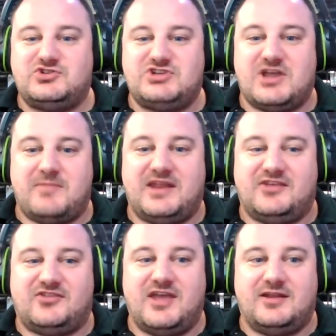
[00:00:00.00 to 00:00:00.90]
oh
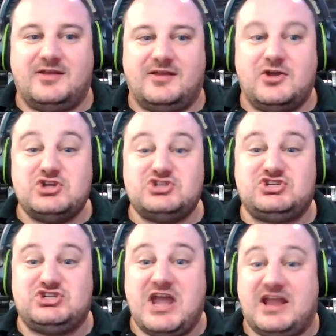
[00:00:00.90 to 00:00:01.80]
shit, Matty's hit
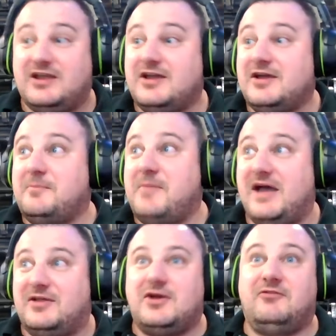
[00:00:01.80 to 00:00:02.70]
shit,
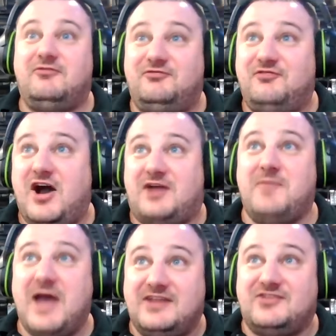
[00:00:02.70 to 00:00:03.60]
Matt, fuck,
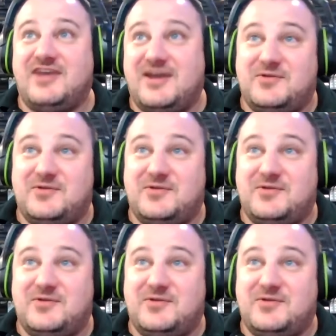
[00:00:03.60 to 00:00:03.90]
Matty's hit.